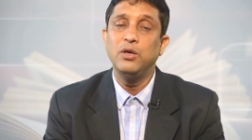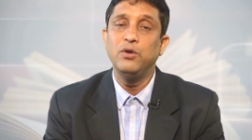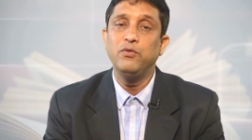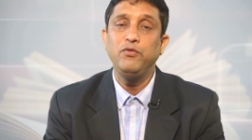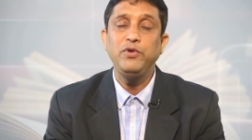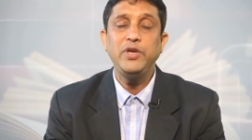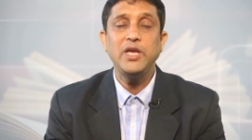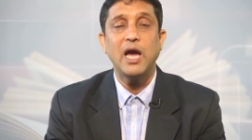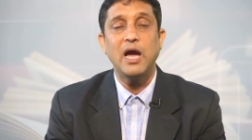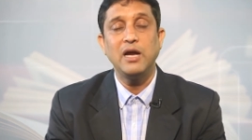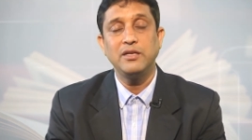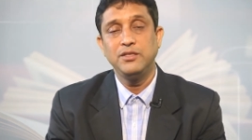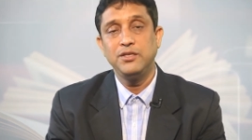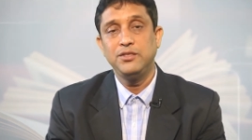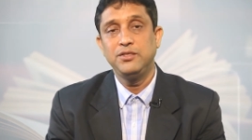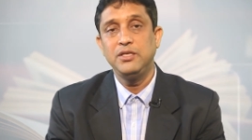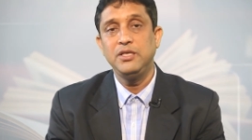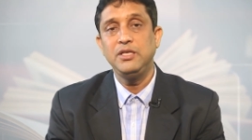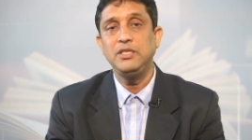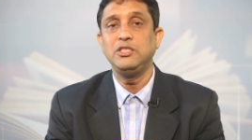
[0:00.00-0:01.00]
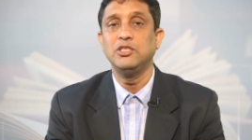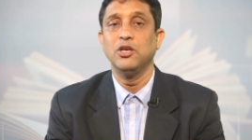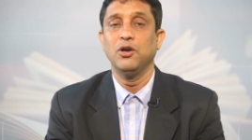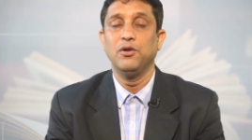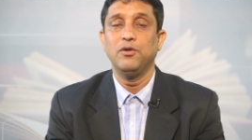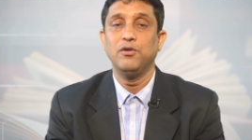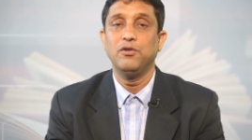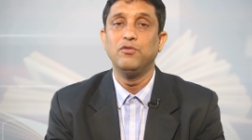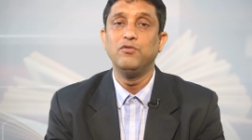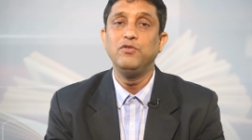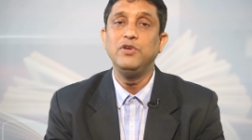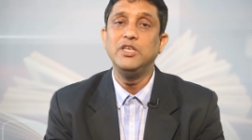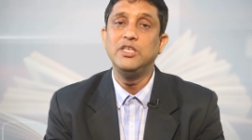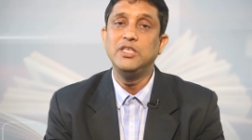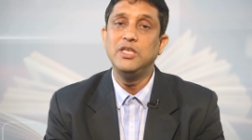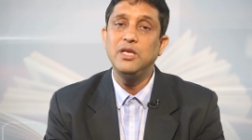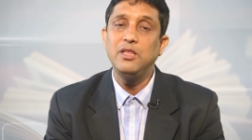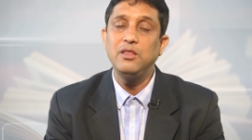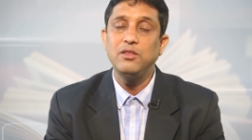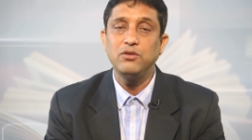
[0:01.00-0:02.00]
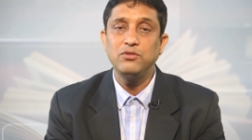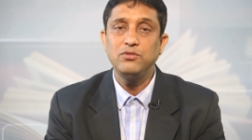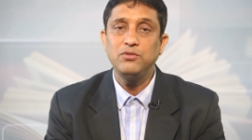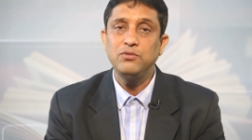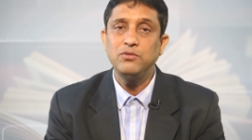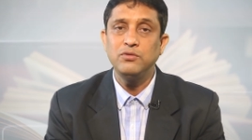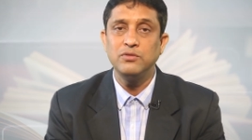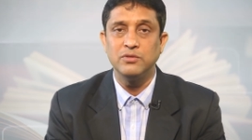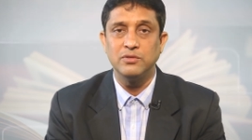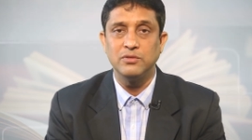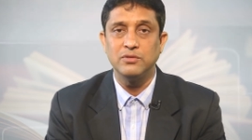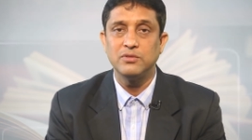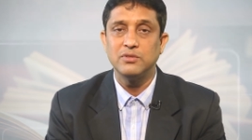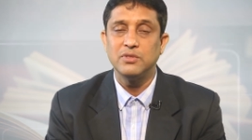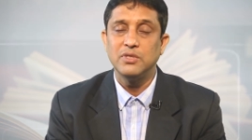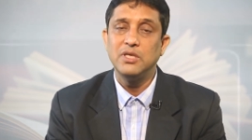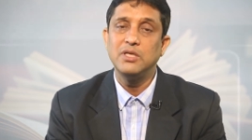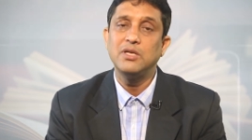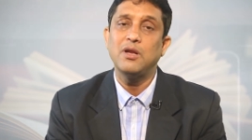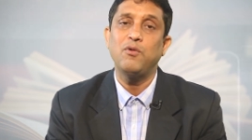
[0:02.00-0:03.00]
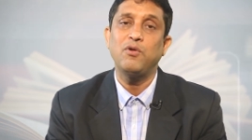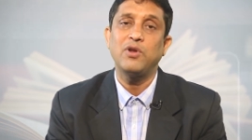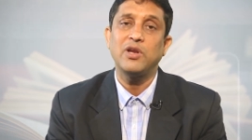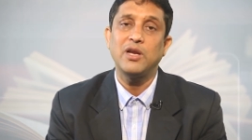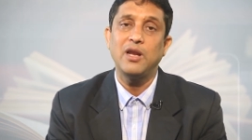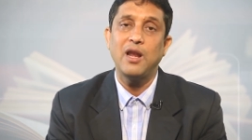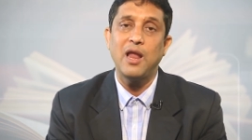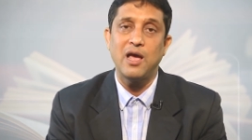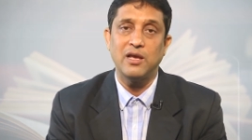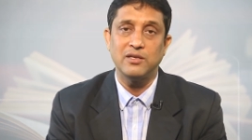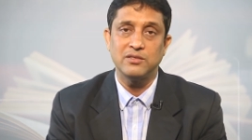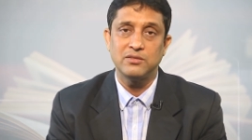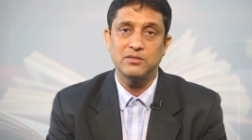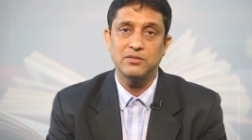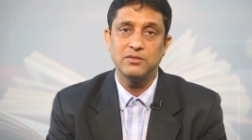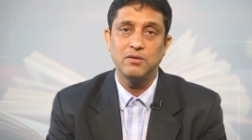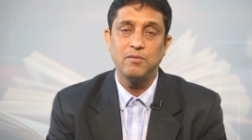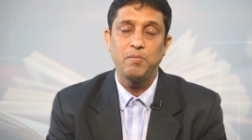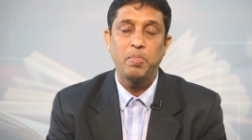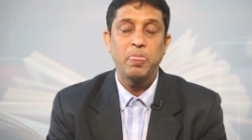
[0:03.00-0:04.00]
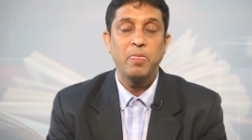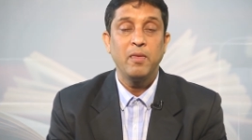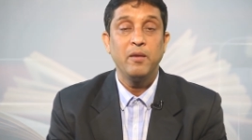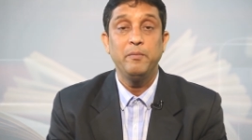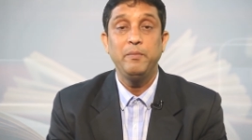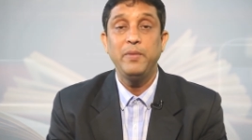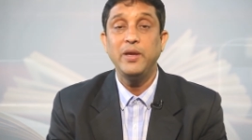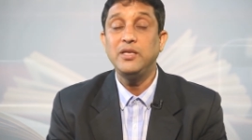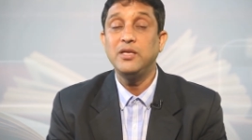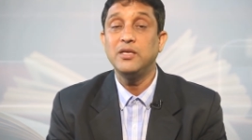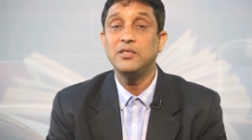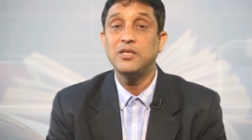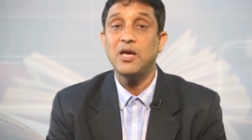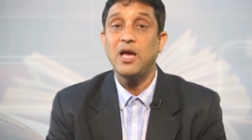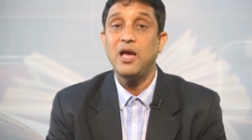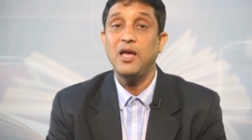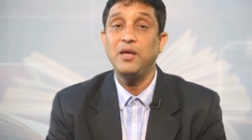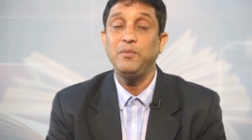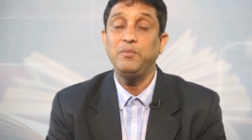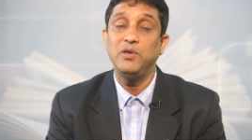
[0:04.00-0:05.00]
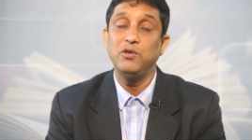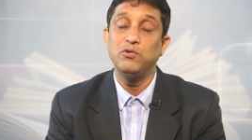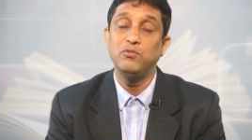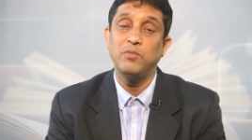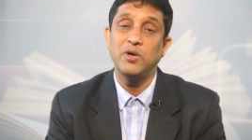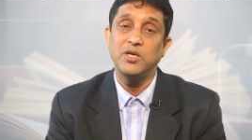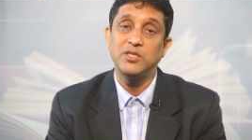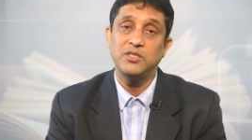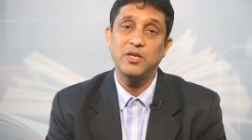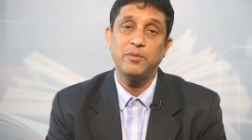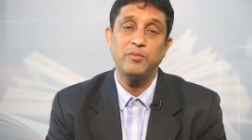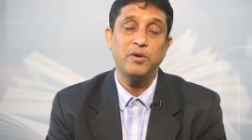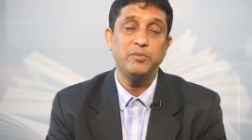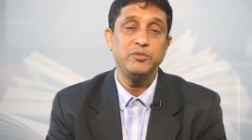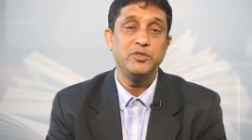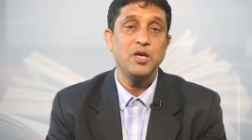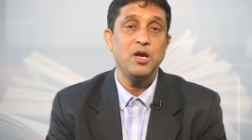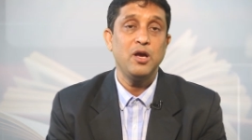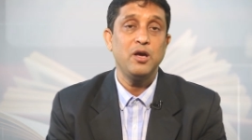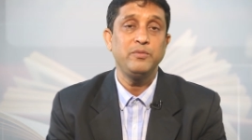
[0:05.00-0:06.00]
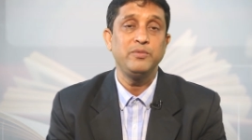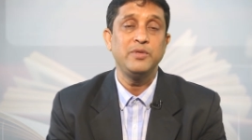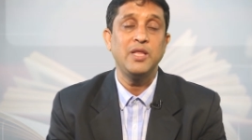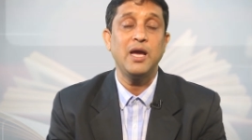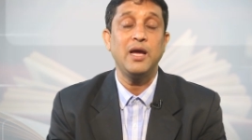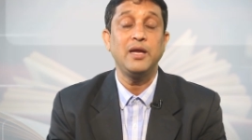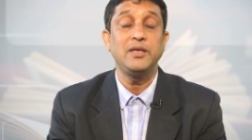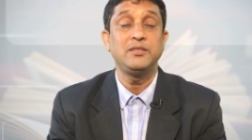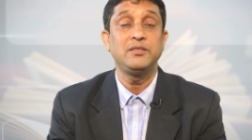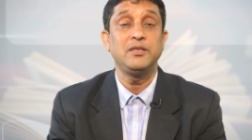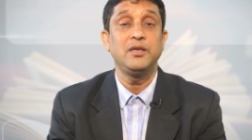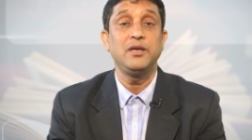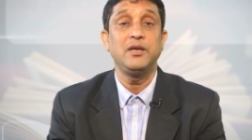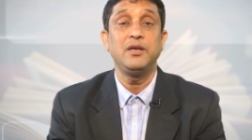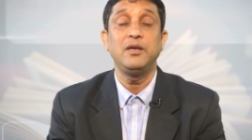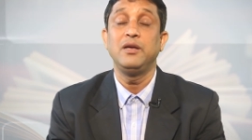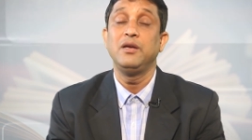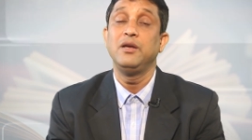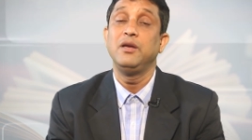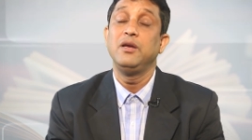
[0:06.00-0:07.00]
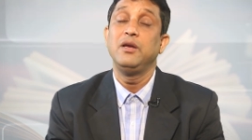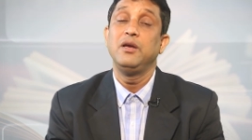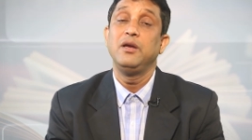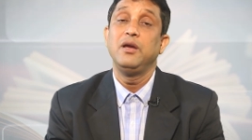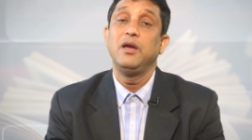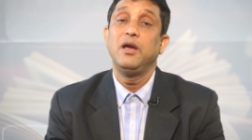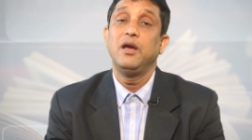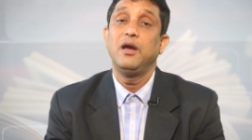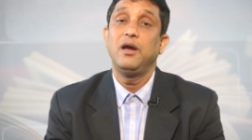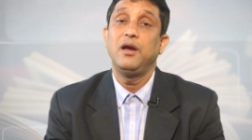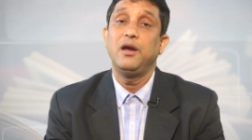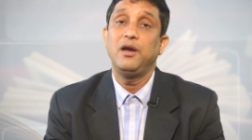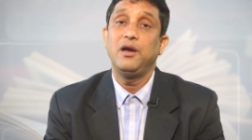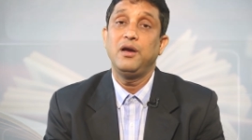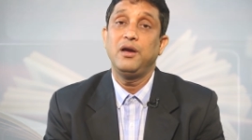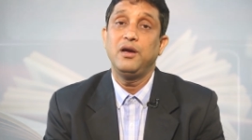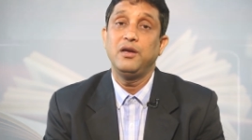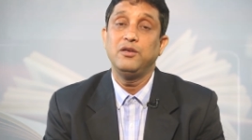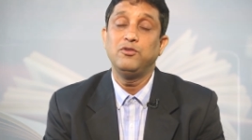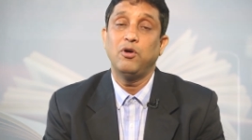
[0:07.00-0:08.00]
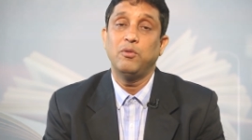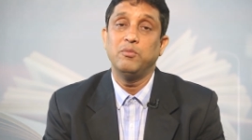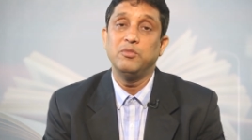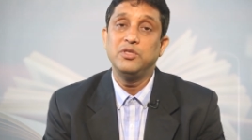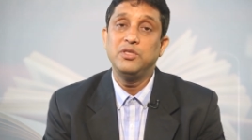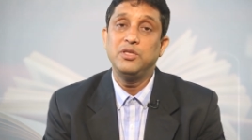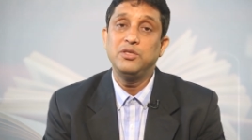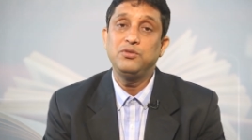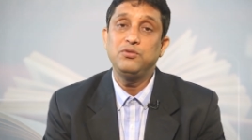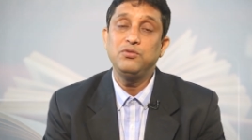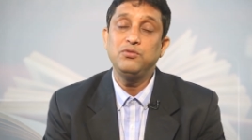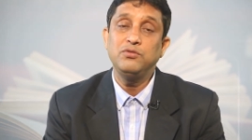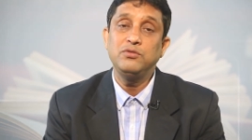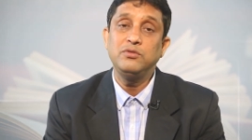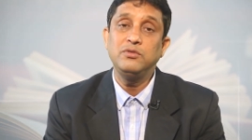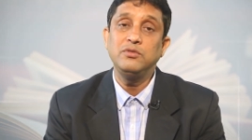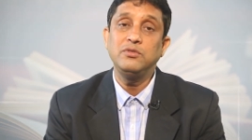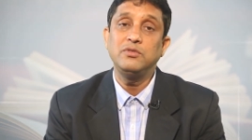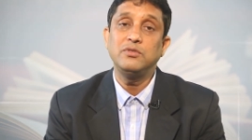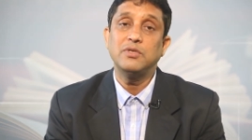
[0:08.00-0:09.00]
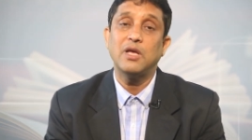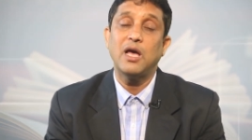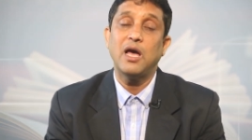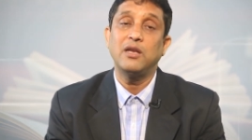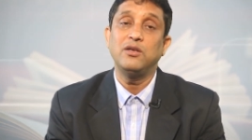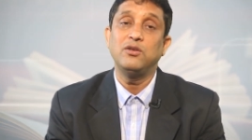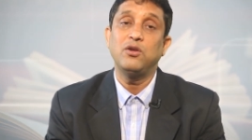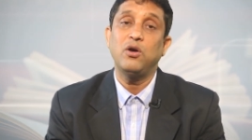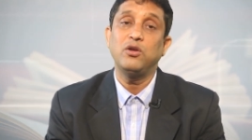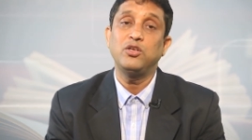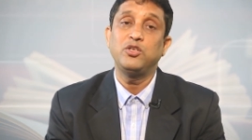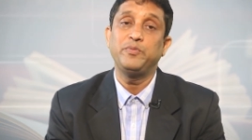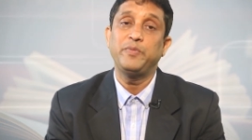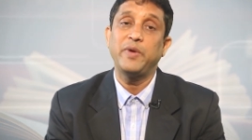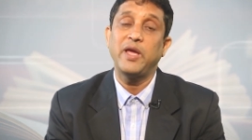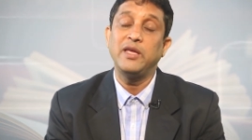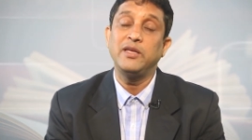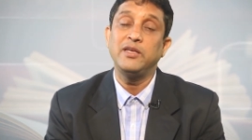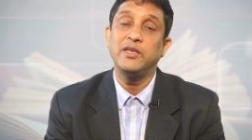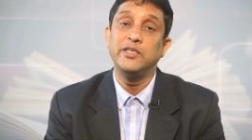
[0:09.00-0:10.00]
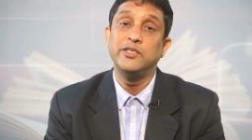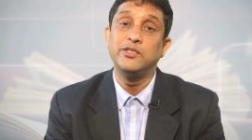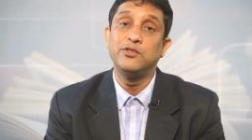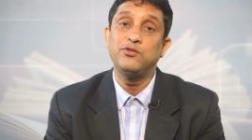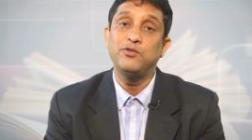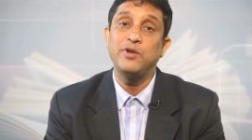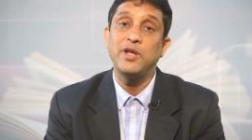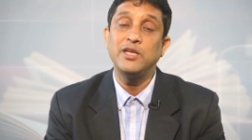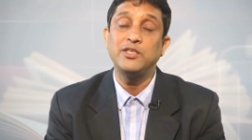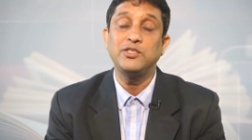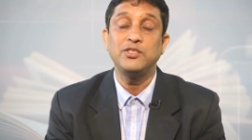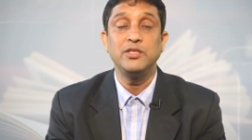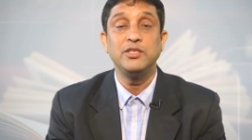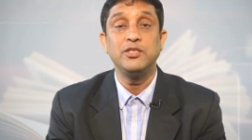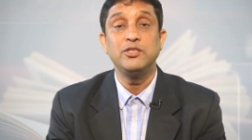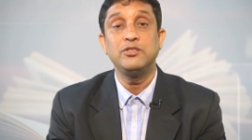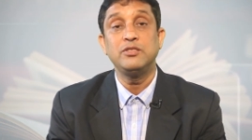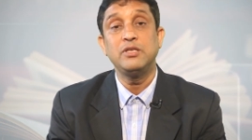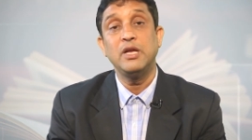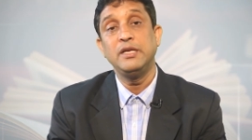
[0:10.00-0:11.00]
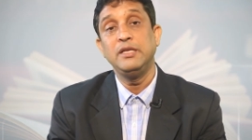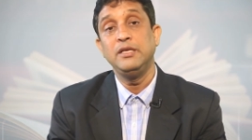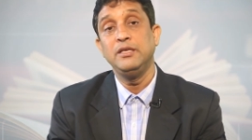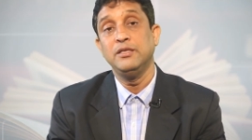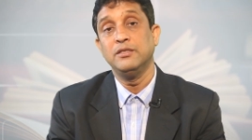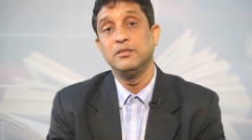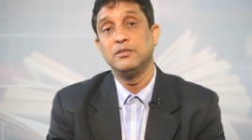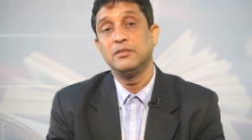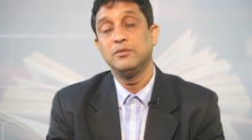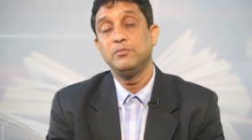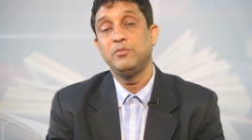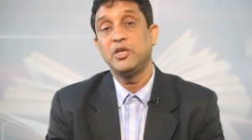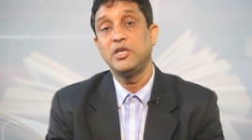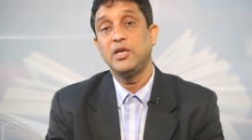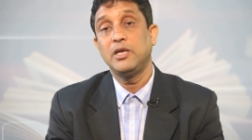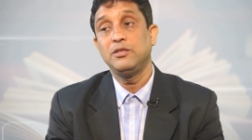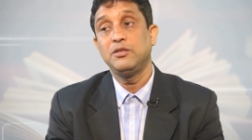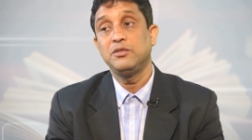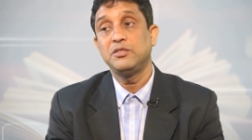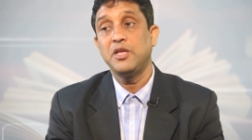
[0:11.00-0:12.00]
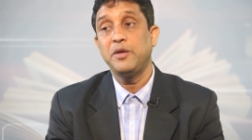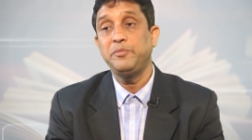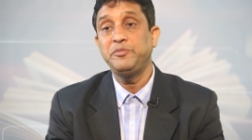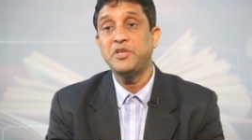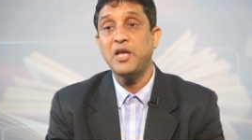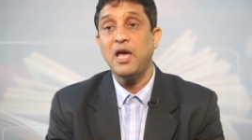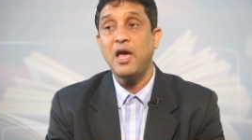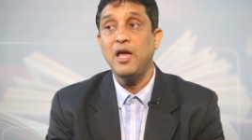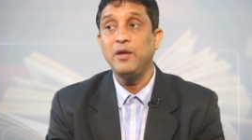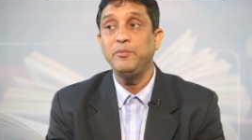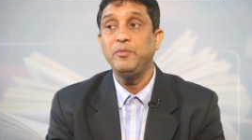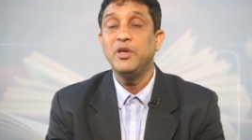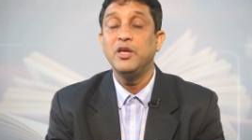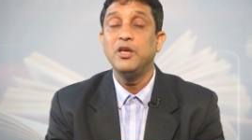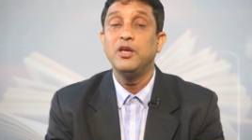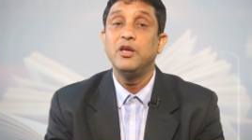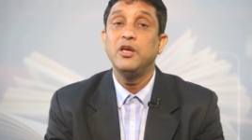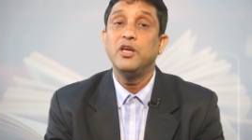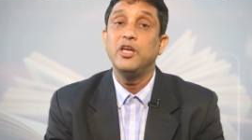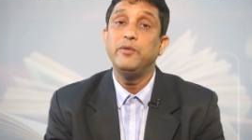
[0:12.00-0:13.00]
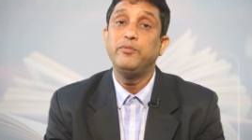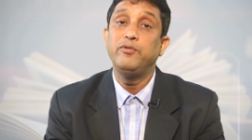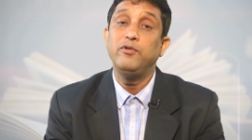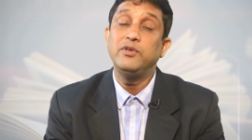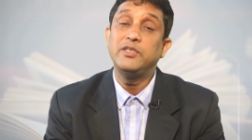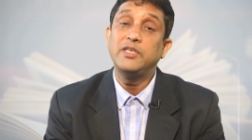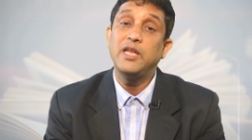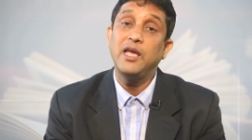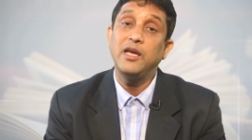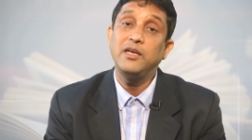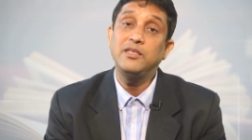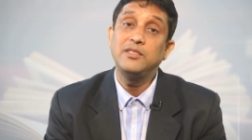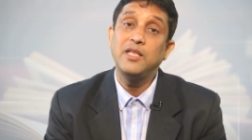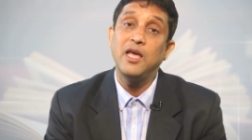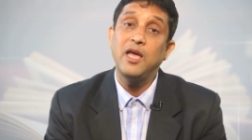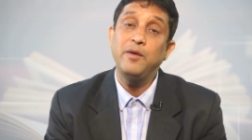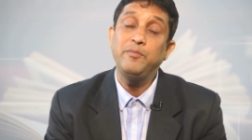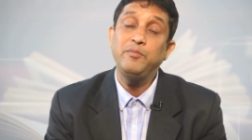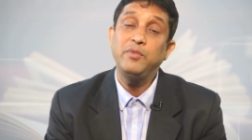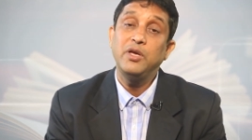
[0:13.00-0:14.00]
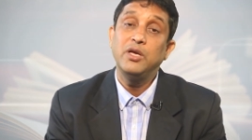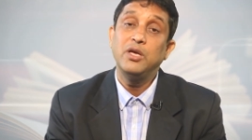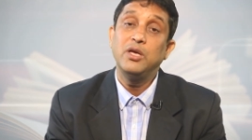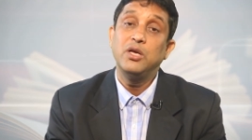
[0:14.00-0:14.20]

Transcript: we are the teacher, we deal the students in our class. Many a time you must have observed that the students are not paying interest in studies, but at the same time if you take them